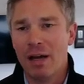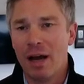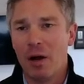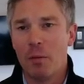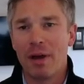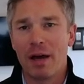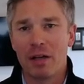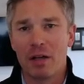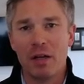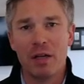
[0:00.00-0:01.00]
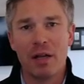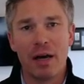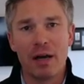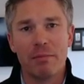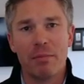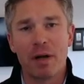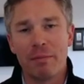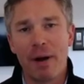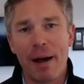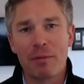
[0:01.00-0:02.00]
I hope you had a good bucket
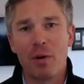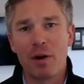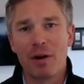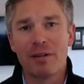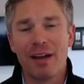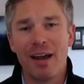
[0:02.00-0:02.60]
of popcorn